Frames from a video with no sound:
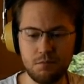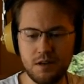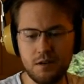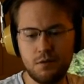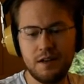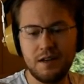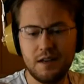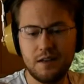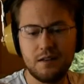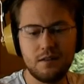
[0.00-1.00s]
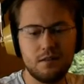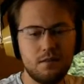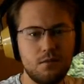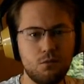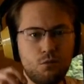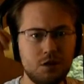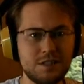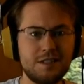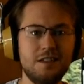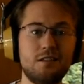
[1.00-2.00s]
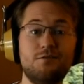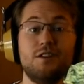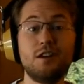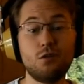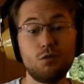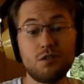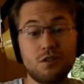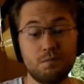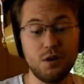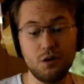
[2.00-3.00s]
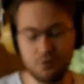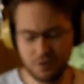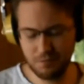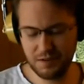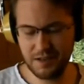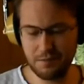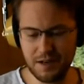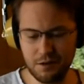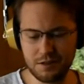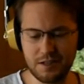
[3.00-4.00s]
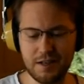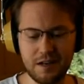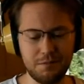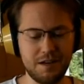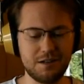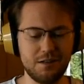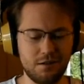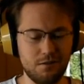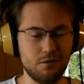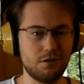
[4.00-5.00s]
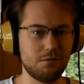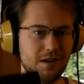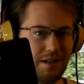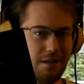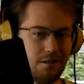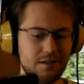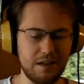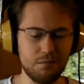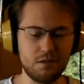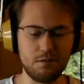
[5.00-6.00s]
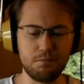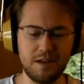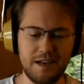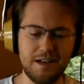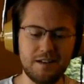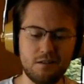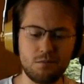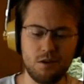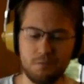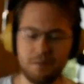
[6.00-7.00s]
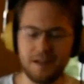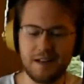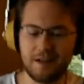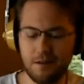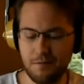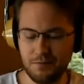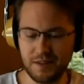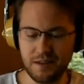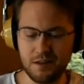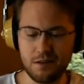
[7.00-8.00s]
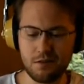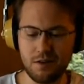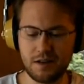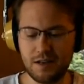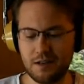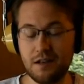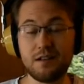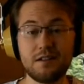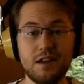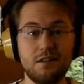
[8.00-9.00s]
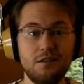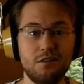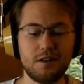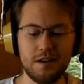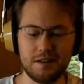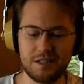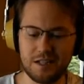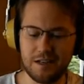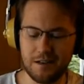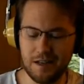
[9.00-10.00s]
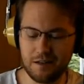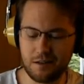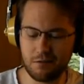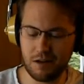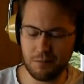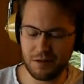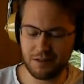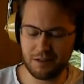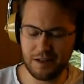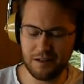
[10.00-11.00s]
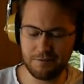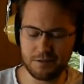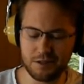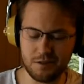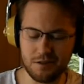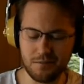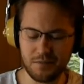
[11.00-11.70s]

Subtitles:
But anyway, what this video was supposed to be about, and I'm actually using my little Samsung pad, smart pad here, so I can take a look at Instagram myself to,